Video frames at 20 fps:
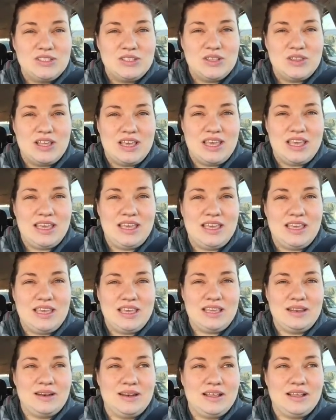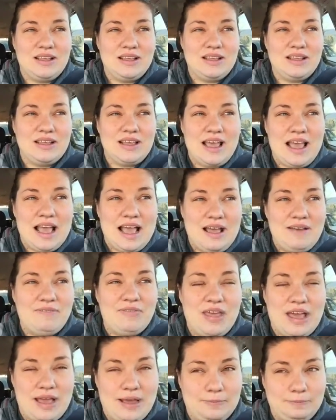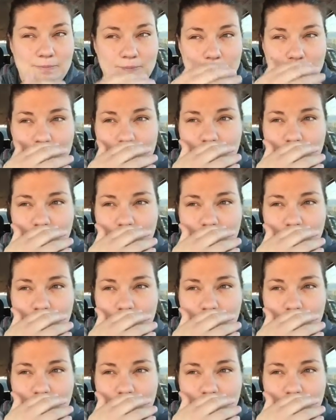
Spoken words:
so that he can have that.